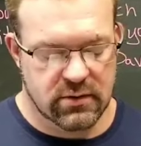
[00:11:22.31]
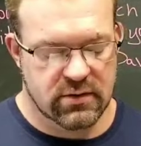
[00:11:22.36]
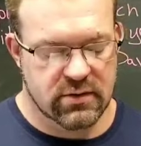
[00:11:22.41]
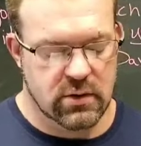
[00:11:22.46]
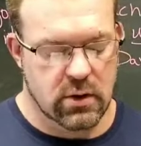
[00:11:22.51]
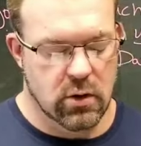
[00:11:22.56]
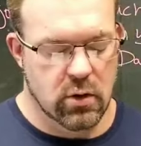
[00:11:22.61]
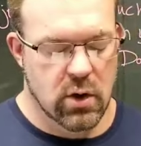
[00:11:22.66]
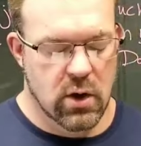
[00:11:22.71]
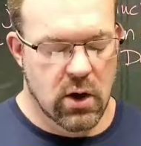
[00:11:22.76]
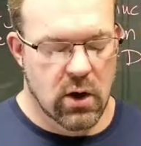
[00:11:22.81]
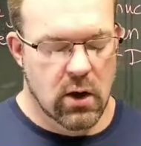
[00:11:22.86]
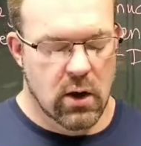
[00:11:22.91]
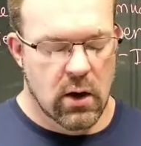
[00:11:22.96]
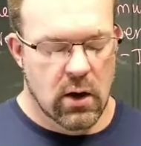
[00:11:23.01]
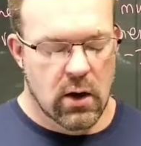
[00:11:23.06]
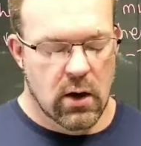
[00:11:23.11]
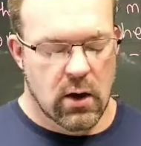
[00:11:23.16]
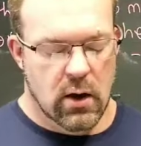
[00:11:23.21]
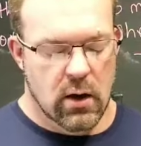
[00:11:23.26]
So
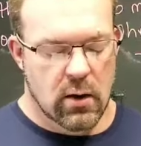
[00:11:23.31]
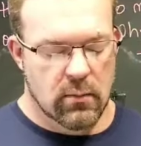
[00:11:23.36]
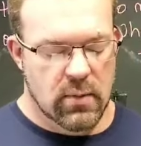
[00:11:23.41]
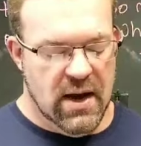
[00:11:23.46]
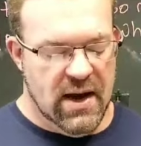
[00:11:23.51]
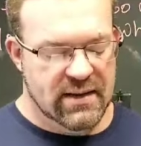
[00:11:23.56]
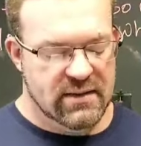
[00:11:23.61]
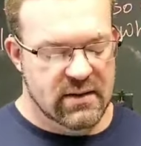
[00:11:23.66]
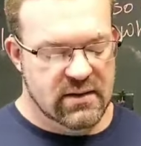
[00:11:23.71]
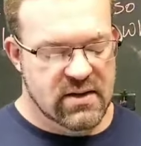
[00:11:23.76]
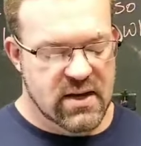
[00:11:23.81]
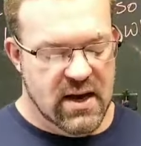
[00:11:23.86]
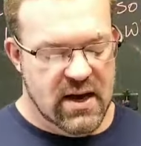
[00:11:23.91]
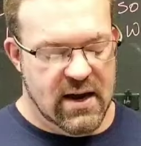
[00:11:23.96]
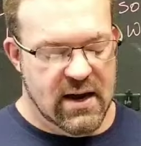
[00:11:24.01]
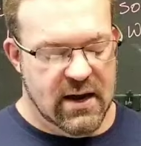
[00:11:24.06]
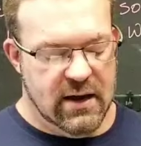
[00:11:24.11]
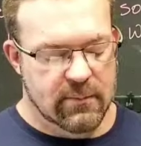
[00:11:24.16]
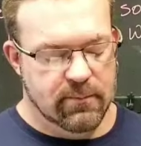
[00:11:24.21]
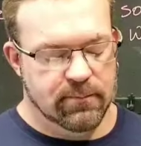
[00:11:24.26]
at the
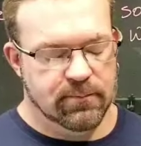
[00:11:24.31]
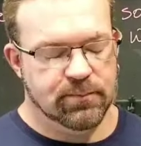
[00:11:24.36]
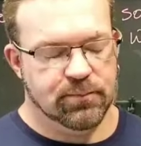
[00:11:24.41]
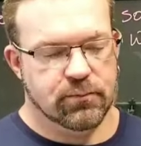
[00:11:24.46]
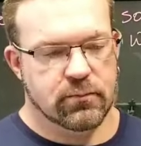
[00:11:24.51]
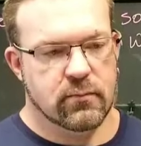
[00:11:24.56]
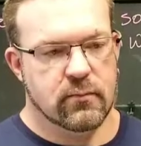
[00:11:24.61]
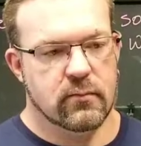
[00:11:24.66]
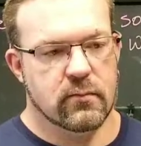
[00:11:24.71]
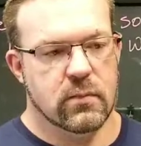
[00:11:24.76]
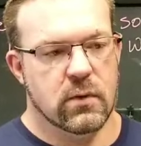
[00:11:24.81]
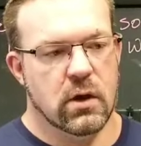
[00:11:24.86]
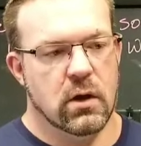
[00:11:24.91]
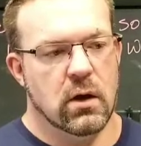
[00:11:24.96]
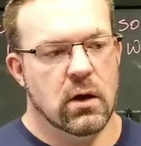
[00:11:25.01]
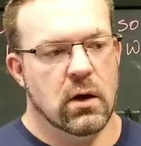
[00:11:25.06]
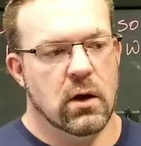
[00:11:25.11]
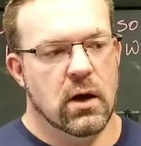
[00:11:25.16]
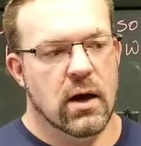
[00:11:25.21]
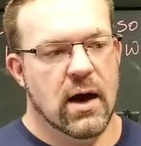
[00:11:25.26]
time,
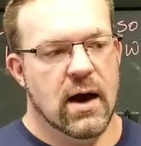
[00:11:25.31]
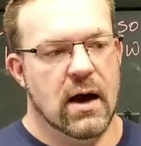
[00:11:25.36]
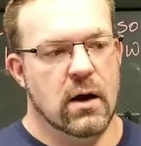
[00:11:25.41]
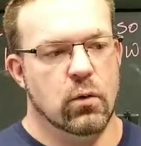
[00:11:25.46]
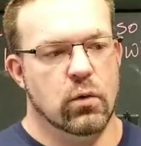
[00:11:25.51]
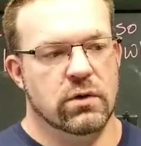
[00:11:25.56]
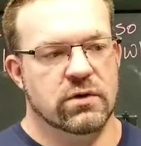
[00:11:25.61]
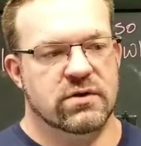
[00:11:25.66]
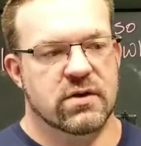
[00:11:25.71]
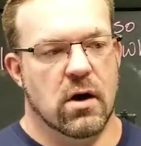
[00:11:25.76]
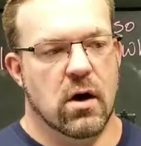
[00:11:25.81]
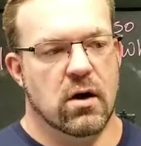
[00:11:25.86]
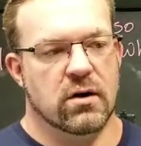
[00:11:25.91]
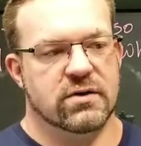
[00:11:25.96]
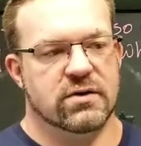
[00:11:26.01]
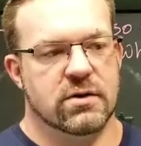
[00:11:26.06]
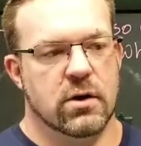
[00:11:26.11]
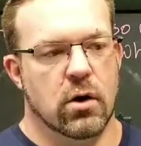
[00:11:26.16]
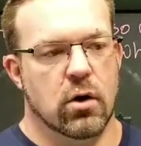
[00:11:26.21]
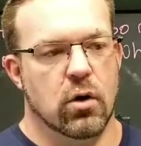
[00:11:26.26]
I was
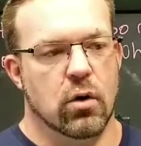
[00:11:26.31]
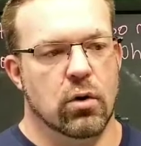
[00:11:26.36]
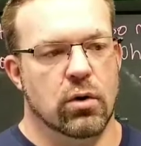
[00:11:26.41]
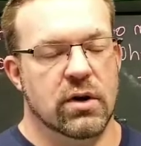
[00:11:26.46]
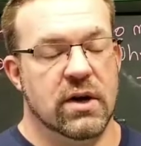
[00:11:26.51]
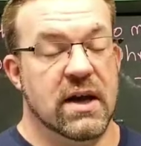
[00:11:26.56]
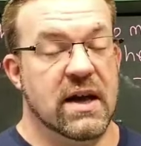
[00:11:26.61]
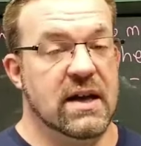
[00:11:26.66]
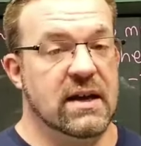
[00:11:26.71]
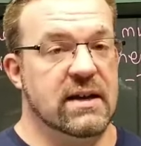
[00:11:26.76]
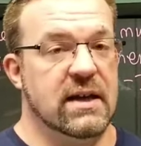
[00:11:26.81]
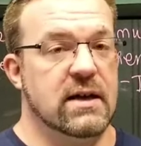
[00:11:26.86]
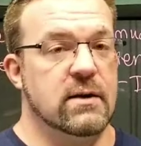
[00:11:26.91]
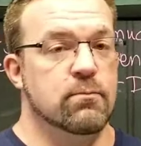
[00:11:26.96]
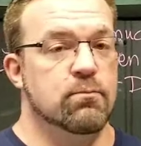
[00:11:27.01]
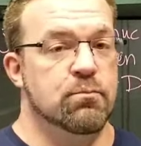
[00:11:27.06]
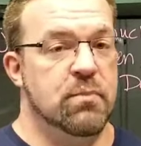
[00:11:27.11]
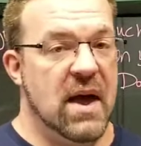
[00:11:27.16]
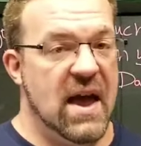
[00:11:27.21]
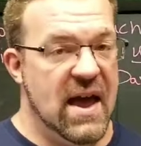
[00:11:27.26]
also
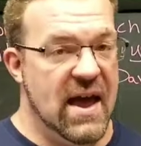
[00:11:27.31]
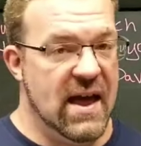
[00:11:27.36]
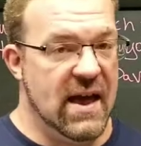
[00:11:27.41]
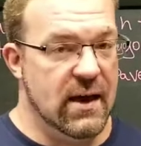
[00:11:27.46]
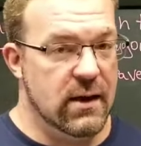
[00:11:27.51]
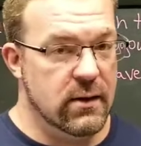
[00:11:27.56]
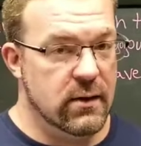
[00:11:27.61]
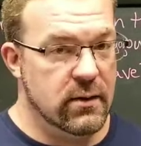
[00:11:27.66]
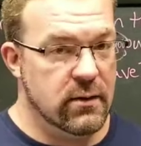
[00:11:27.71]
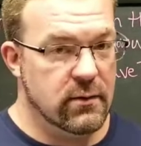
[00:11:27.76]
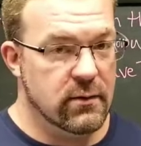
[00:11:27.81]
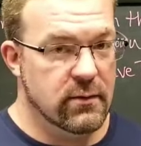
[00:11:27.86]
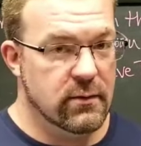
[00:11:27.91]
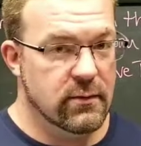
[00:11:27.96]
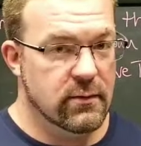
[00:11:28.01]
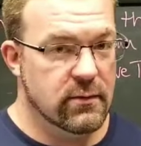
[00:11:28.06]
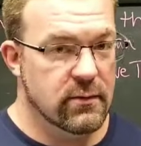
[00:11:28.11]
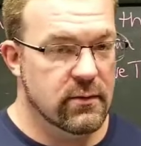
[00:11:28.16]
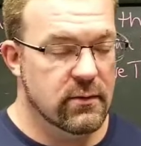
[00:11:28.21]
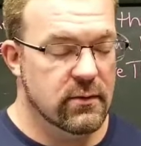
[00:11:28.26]
eating bad,
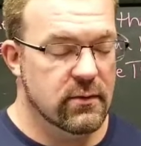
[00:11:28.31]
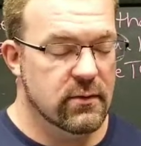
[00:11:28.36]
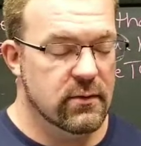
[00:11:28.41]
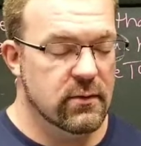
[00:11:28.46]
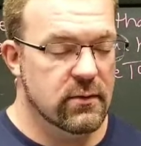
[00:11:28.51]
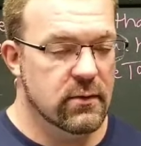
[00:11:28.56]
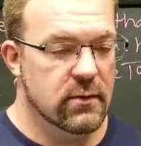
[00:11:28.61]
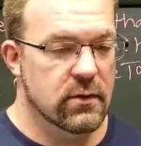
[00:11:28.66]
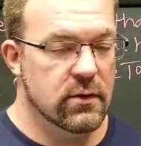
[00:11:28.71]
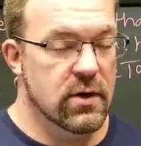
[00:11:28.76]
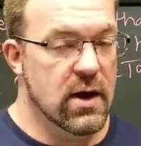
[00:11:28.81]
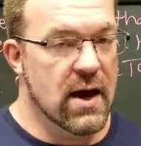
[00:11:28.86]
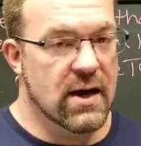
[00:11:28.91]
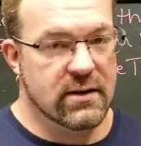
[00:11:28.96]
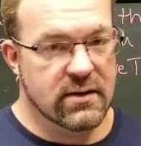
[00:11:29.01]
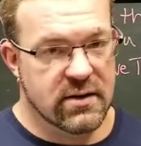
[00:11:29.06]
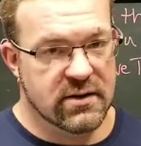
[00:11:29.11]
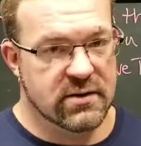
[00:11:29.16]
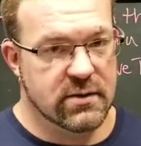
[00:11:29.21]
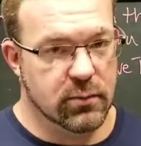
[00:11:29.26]

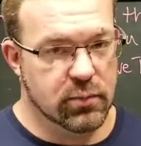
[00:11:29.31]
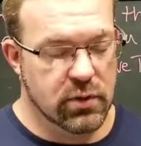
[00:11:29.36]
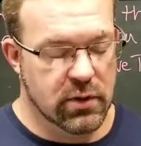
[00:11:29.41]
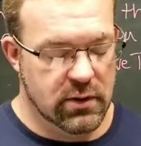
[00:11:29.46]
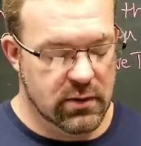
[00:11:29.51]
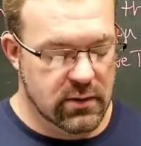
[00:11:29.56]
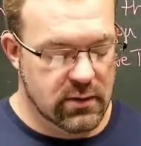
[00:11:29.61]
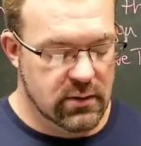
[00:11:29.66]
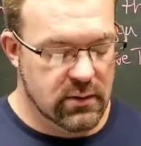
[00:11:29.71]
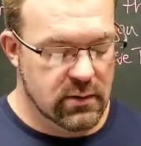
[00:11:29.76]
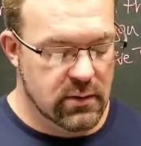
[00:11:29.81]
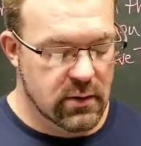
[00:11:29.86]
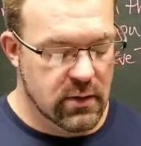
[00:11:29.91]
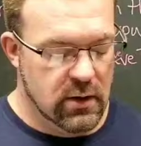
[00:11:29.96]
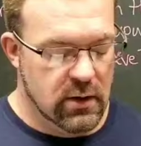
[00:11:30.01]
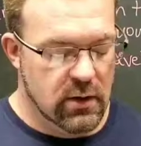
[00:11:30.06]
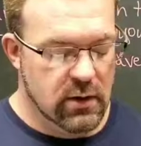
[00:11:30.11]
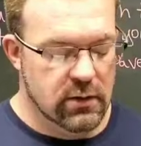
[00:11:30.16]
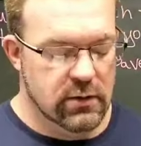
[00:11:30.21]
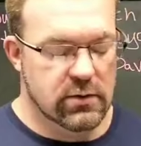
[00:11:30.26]
not disciplined,
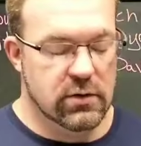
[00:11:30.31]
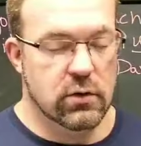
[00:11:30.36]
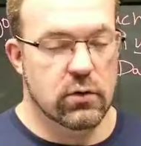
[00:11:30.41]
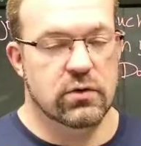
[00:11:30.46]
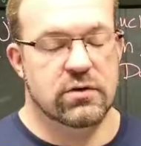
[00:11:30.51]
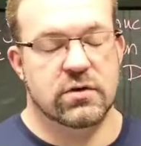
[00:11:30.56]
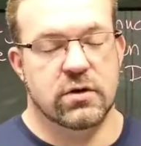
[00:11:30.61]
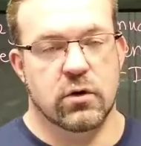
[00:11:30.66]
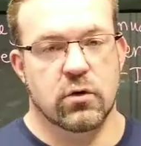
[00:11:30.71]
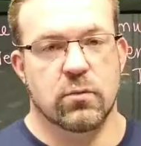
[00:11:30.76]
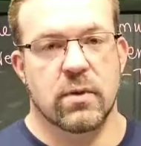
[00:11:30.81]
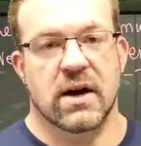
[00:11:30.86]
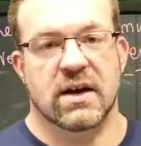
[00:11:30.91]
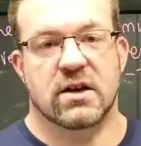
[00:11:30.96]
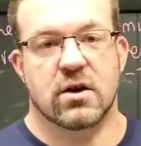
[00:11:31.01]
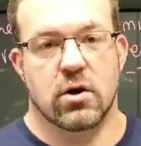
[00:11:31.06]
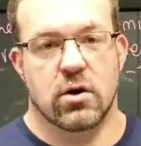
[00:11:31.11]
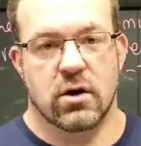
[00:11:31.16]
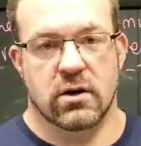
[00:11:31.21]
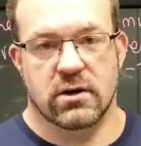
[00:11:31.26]
due to my
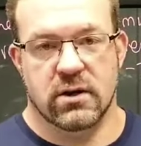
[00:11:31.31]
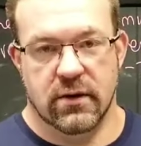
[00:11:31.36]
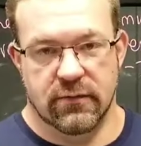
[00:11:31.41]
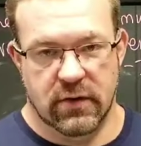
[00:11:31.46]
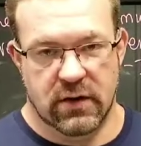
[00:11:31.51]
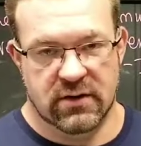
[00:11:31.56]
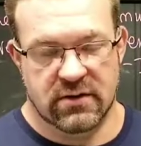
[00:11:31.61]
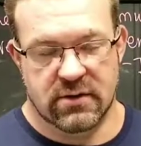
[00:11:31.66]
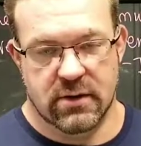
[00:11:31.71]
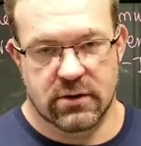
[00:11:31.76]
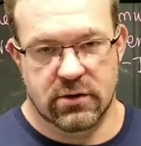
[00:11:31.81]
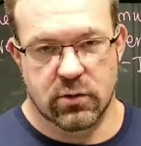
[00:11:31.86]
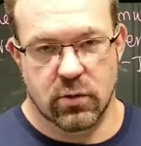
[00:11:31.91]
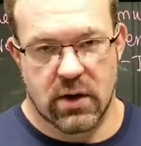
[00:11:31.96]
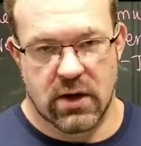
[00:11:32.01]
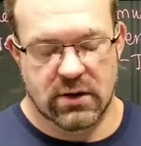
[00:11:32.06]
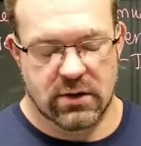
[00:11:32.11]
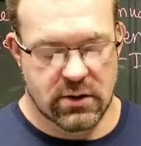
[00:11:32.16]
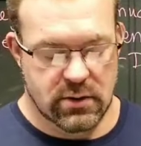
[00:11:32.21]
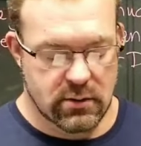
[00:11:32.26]
current living
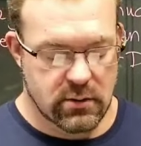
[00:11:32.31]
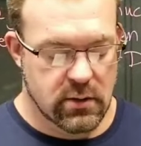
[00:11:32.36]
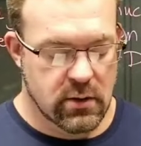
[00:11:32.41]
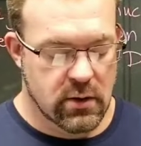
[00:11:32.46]
situation.